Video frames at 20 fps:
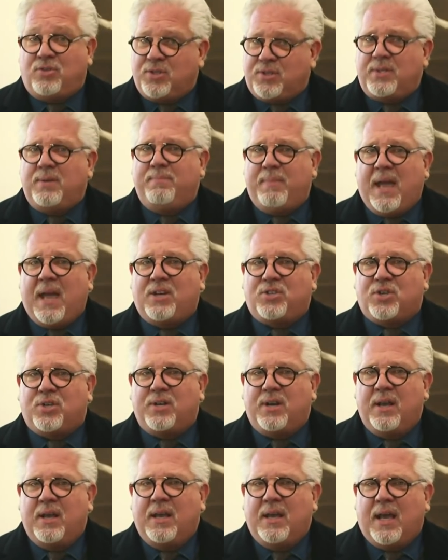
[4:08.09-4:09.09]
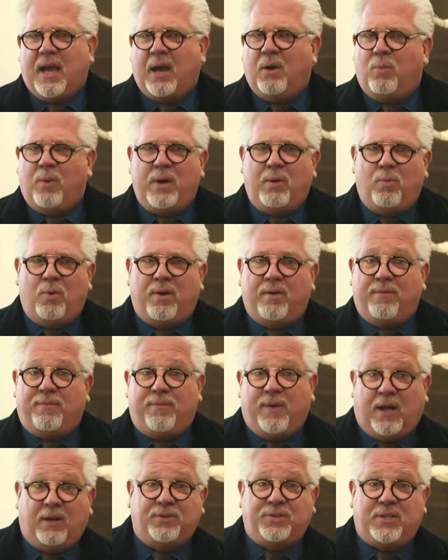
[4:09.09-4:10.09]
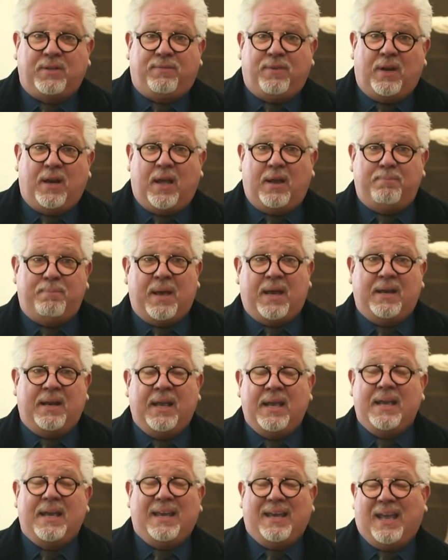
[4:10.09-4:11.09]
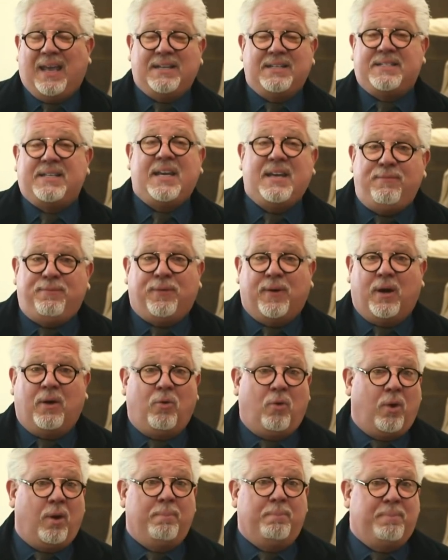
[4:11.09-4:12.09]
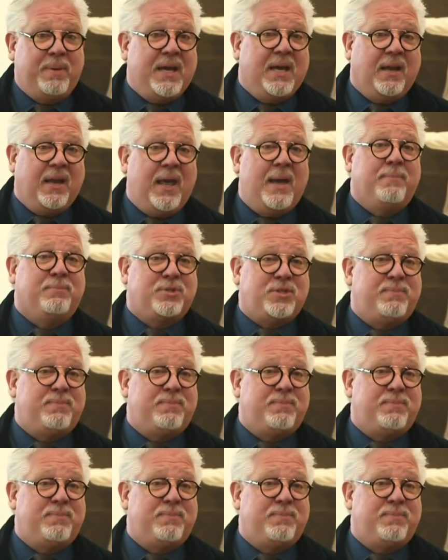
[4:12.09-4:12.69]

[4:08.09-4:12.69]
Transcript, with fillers: just imagine how we would have felt if it had been Antifa or BLM